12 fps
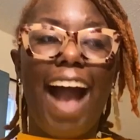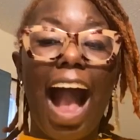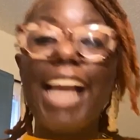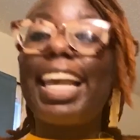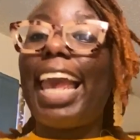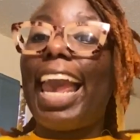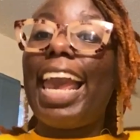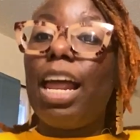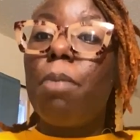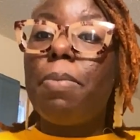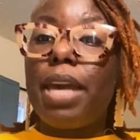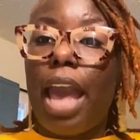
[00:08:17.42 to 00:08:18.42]
I
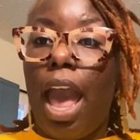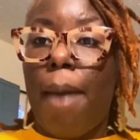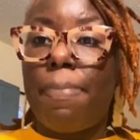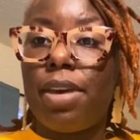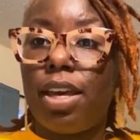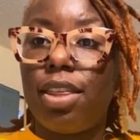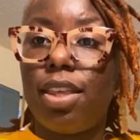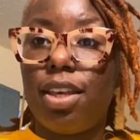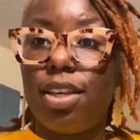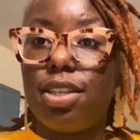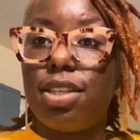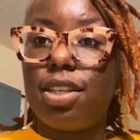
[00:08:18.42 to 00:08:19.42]
can be happy in
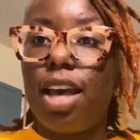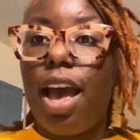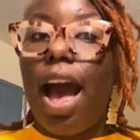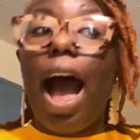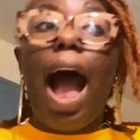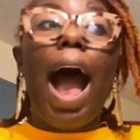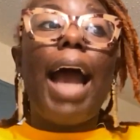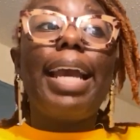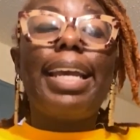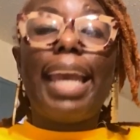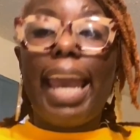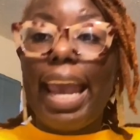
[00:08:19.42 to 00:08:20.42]
this. I
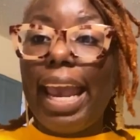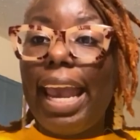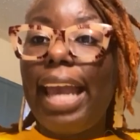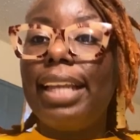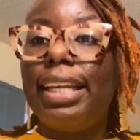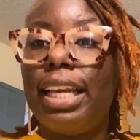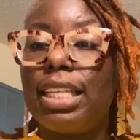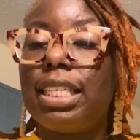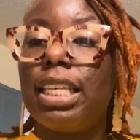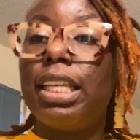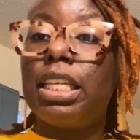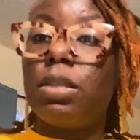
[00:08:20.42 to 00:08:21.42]
can get
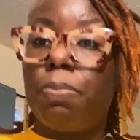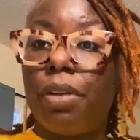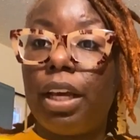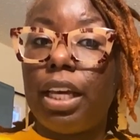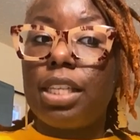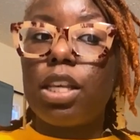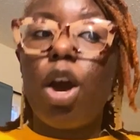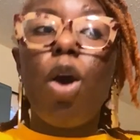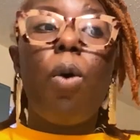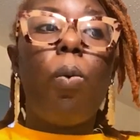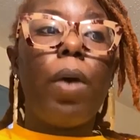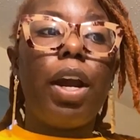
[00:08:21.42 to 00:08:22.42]
to this place
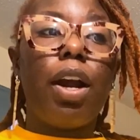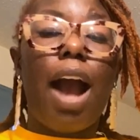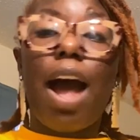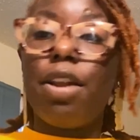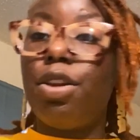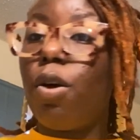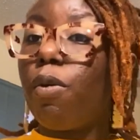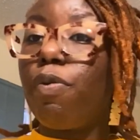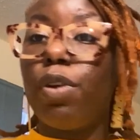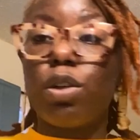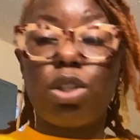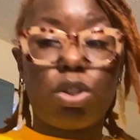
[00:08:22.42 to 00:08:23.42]
where I don't
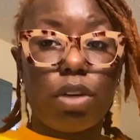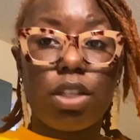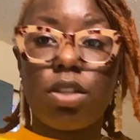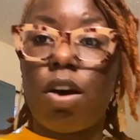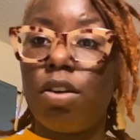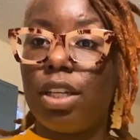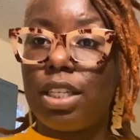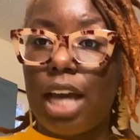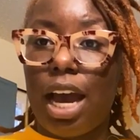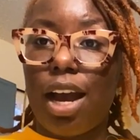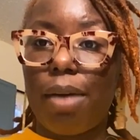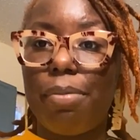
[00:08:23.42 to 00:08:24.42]
feel stressed all the
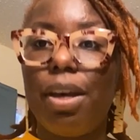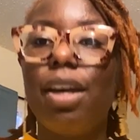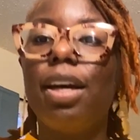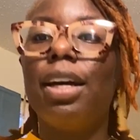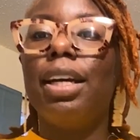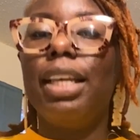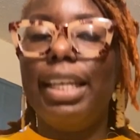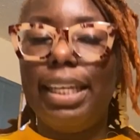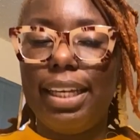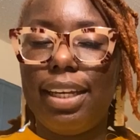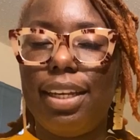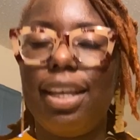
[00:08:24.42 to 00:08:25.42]
time.
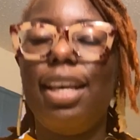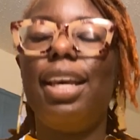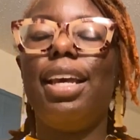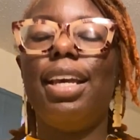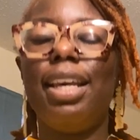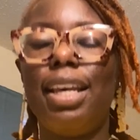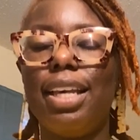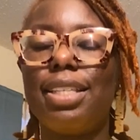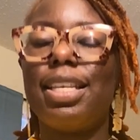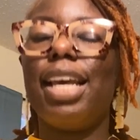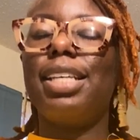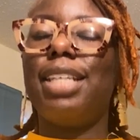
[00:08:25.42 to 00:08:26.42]
Again, it
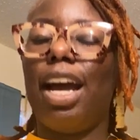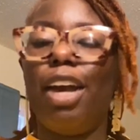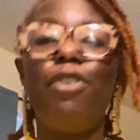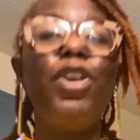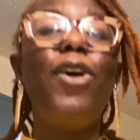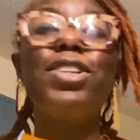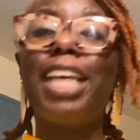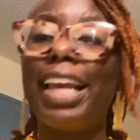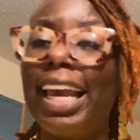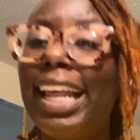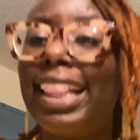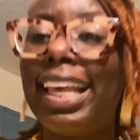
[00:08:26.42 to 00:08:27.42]
takes time. If you don't
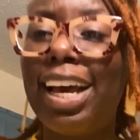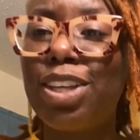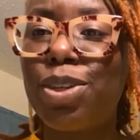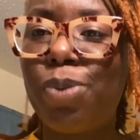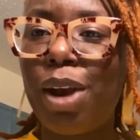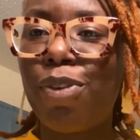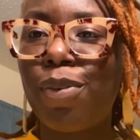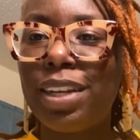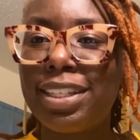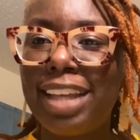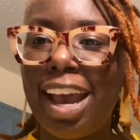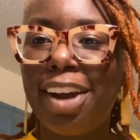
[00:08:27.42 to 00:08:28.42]
take anything else away from
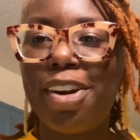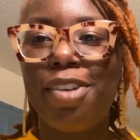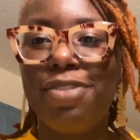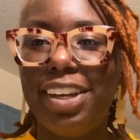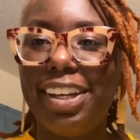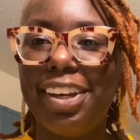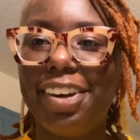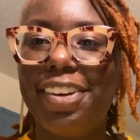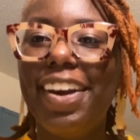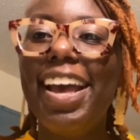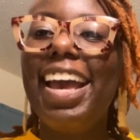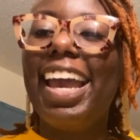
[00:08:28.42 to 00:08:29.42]
this daggone
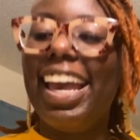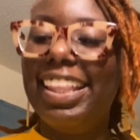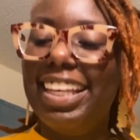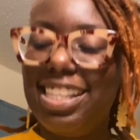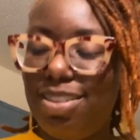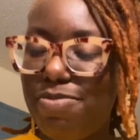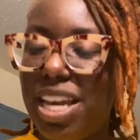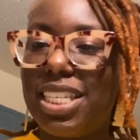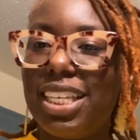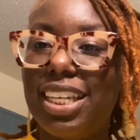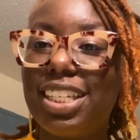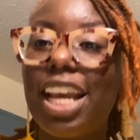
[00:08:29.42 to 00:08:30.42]
video and this
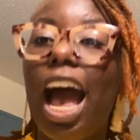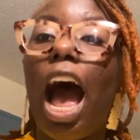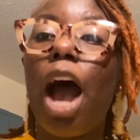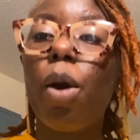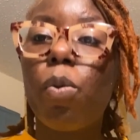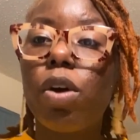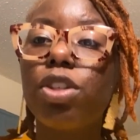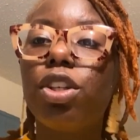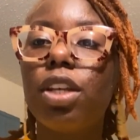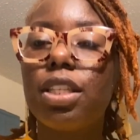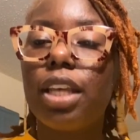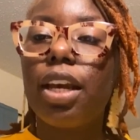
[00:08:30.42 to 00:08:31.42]
message, I
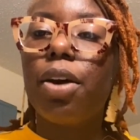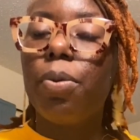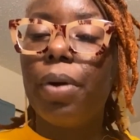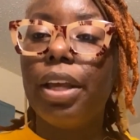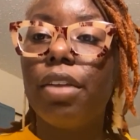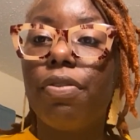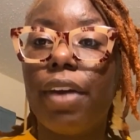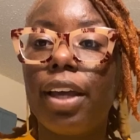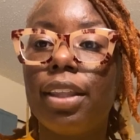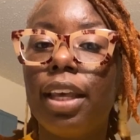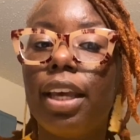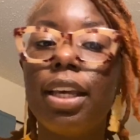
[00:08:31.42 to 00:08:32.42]
want you to take away the
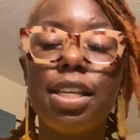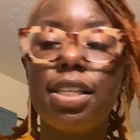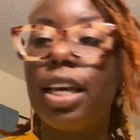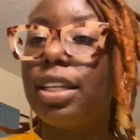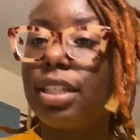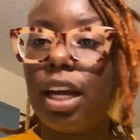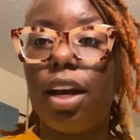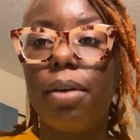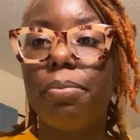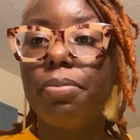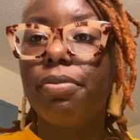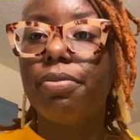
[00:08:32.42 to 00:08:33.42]
fact that it takes time.